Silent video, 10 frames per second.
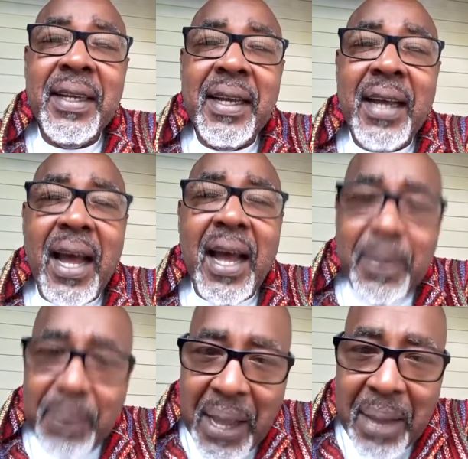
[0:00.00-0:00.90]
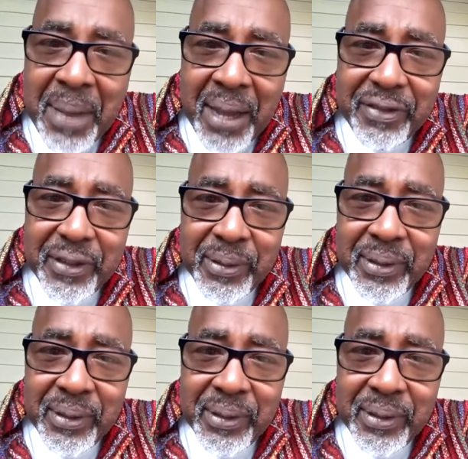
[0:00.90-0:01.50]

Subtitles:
How did the plant make food?